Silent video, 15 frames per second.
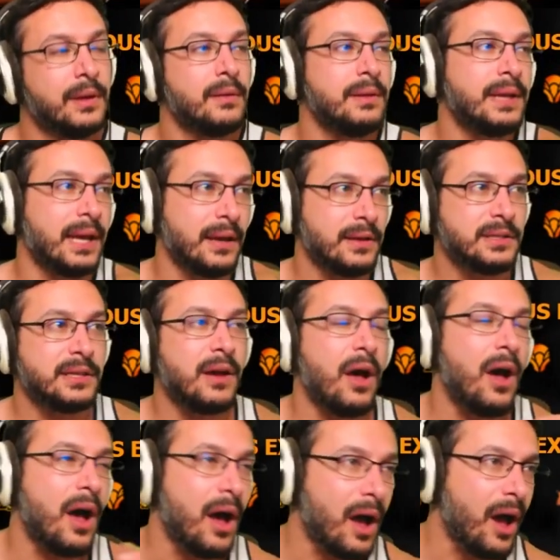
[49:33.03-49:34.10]
Yeah, so
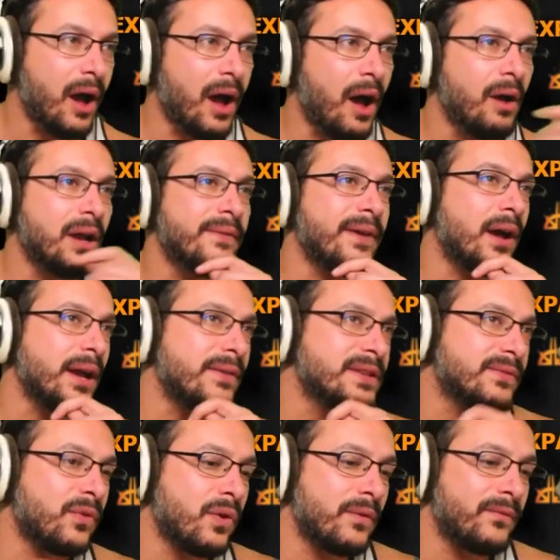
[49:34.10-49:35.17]
I'll give this
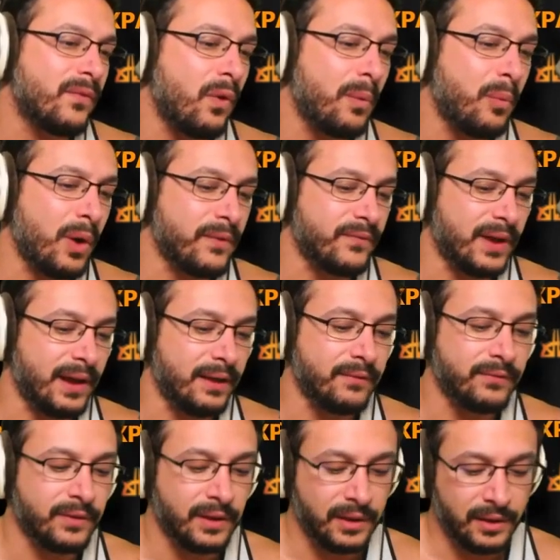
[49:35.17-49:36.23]

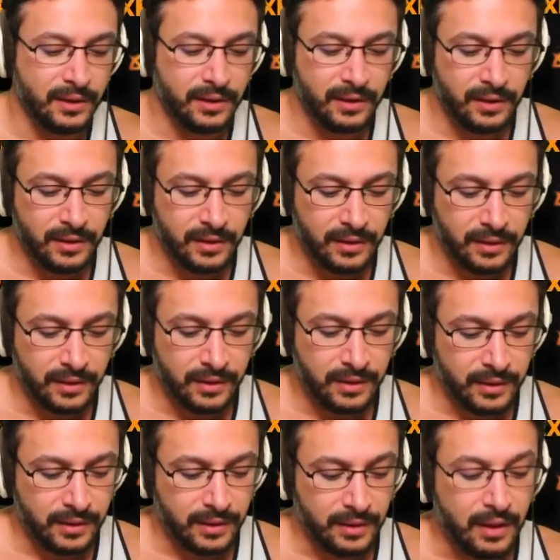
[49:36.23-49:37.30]
4.5.
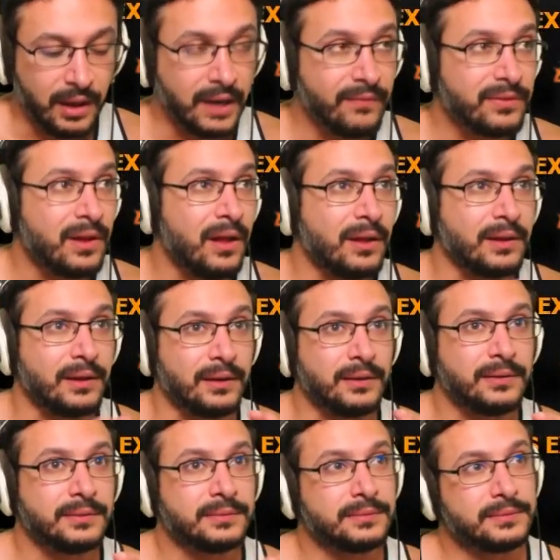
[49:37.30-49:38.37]
I'll give Thalia.
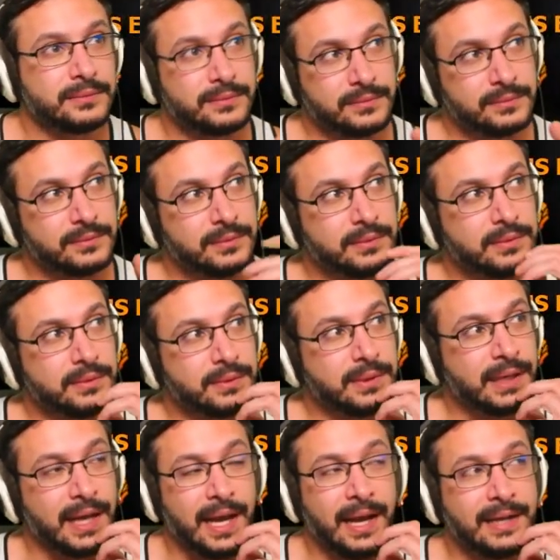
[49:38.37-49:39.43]

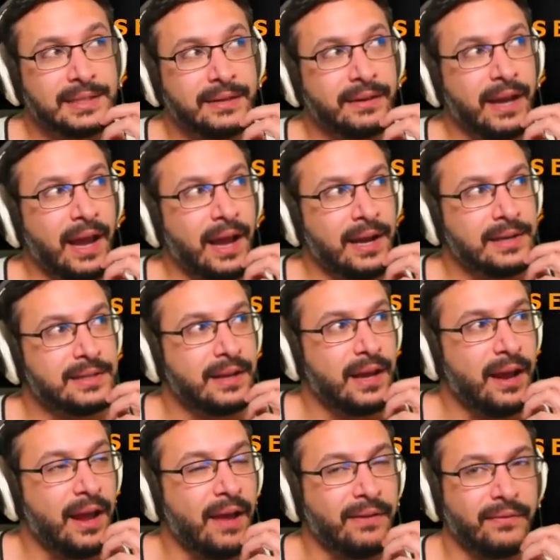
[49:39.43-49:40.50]
I guess I
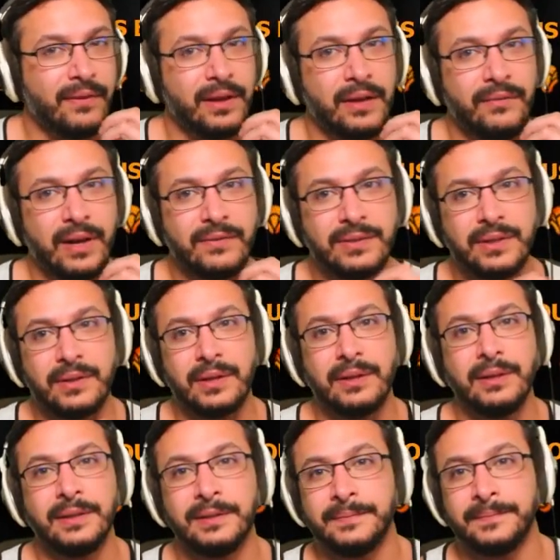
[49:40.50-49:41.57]
give Thalia 5 too then.
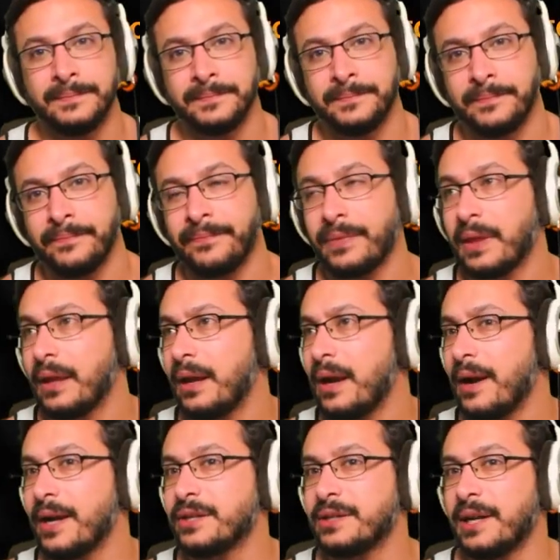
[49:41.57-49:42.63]

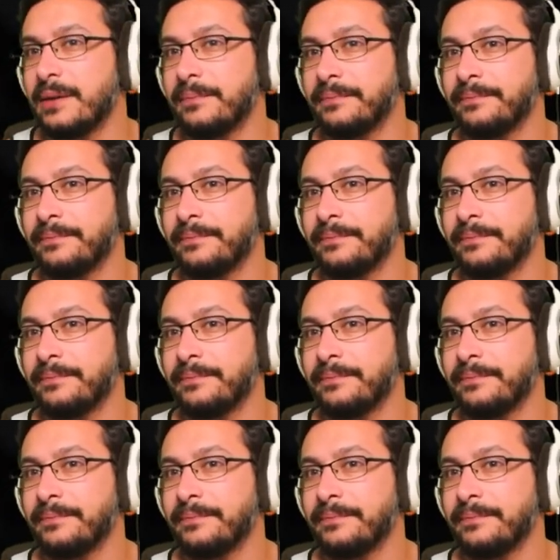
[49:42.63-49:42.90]
All right, chat.